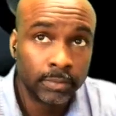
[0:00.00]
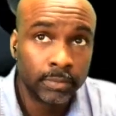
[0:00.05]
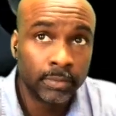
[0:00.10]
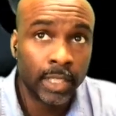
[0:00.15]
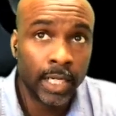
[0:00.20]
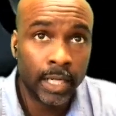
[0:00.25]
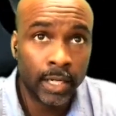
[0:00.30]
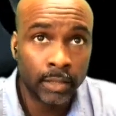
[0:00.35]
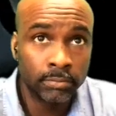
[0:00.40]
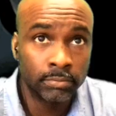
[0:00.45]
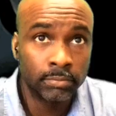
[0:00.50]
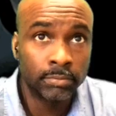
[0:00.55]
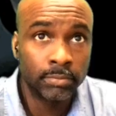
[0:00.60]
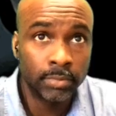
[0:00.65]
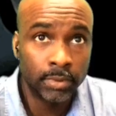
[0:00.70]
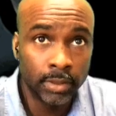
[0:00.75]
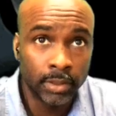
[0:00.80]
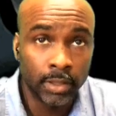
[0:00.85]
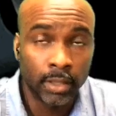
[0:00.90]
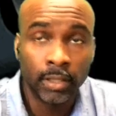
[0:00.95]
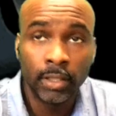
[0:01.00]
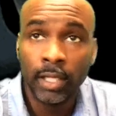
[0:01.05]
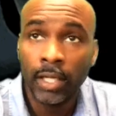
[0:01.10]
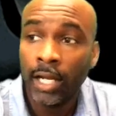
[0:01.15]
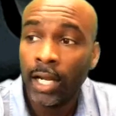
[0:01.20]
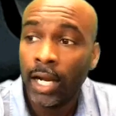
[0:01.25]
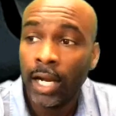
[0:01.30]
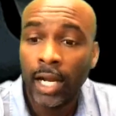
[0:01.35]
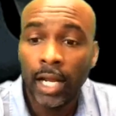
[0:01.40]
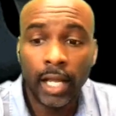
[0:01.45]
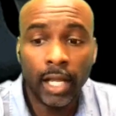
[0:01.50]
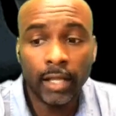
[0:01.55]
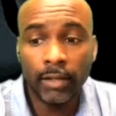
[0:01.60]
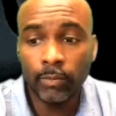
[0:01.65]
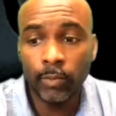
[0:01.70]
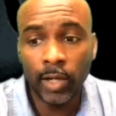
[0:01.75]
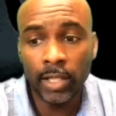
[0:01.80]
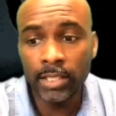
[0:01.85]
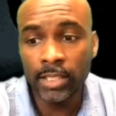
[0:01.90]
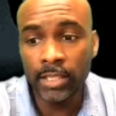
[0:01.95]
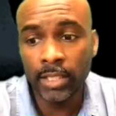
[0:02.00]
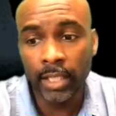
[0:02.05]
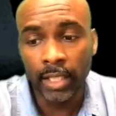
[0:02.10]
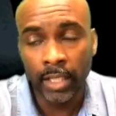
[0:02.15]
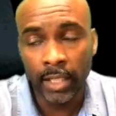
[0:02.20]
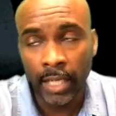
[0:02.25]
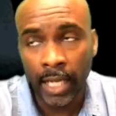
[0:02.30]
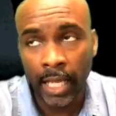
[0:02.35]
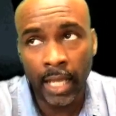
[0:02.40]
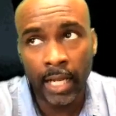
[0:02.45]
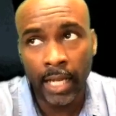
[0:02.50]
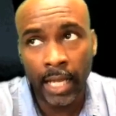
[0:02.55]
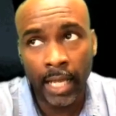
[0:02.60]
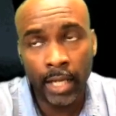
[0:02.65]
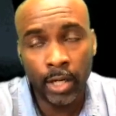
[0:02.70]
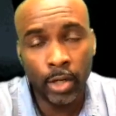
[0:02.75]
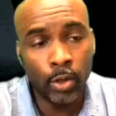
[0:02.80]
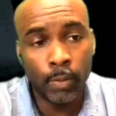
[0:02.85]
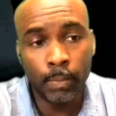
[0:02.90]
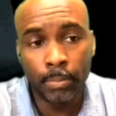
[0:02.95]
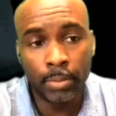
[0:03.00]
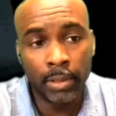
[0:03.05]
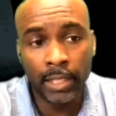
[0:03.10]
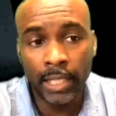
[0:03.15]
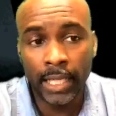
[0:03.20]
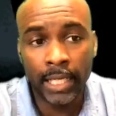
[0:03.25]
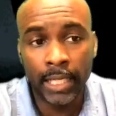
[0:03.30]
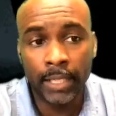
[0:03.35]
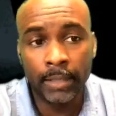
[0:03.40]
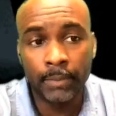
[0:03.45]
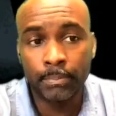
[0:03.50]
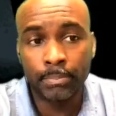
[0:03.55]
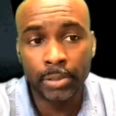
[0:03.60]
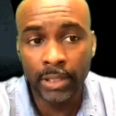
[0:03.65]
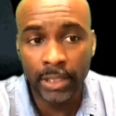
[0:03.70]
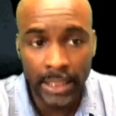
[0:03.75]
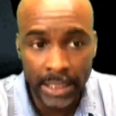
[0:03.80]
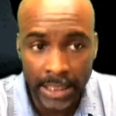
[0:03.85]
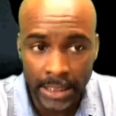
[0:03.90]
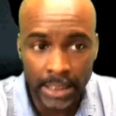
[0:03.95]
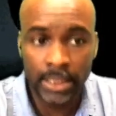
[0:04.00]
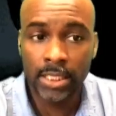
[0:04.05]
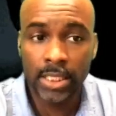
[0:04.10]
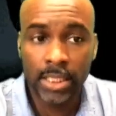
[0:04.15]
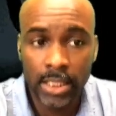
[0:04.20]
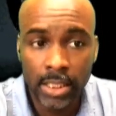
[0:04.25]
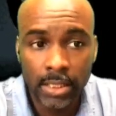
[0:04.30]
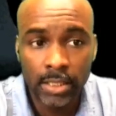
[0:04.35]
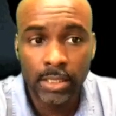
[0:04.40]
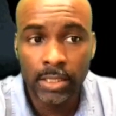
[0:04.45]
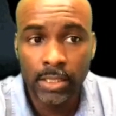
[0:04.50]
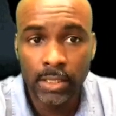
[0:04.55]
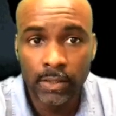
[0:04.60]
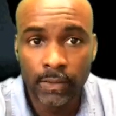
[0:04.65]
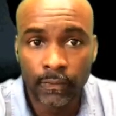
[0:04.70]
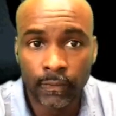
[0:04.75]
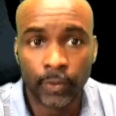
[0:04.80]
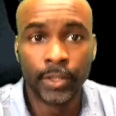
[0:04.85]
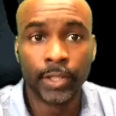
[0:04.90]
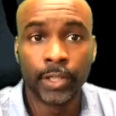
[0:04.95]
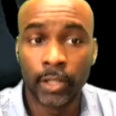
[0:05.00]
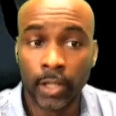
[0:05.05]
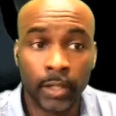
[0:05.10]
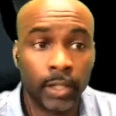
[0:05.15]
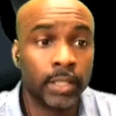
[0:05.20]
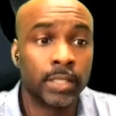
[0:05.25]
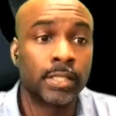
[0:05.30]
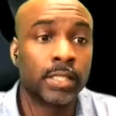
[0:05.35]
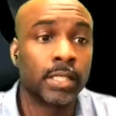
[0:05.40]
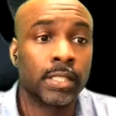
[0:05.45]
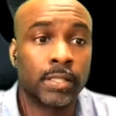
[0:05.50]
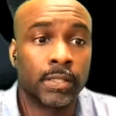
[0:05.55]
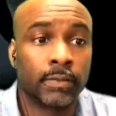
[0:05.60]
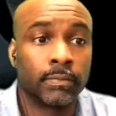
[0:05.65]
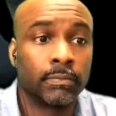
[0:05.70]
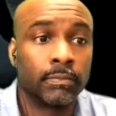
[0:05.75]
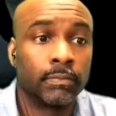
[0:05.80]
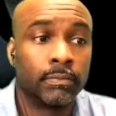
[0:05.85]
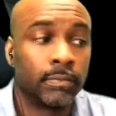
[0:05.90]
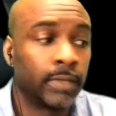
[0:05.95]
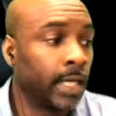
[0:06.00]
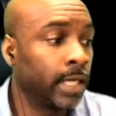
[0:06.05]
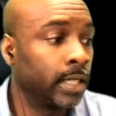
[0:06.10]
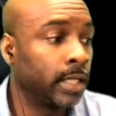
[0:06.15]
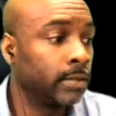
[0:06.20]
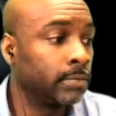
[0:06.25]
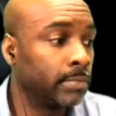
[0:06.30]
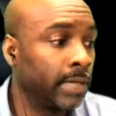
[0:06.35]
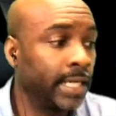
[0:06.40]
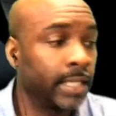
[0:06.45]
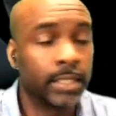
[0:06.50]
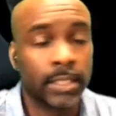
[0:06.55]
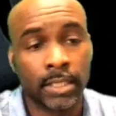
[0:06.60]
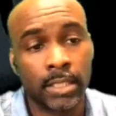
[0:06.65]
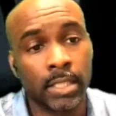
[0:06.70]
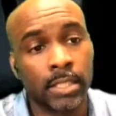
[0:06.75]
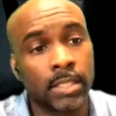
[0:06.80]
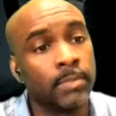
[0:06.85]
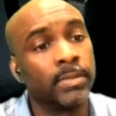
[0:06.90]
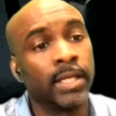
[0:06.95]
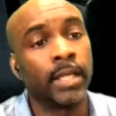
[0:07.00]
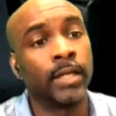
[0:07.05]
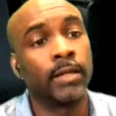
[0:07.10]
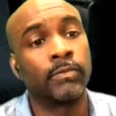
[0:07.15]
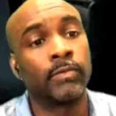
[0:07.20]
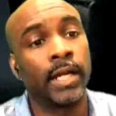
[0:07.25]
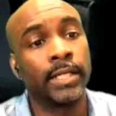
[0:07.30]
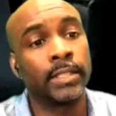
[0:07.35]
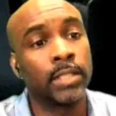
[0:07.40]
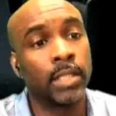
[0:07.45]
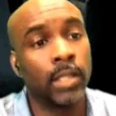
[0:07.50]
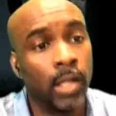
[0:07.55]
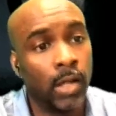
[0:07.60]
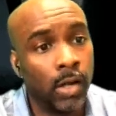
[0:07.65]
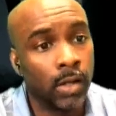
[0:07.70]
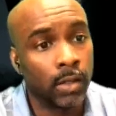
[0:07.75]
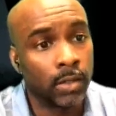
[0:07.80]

Kind of, and once again, I don't blame police for the current system. They didn't make the system. They didn't write the laws.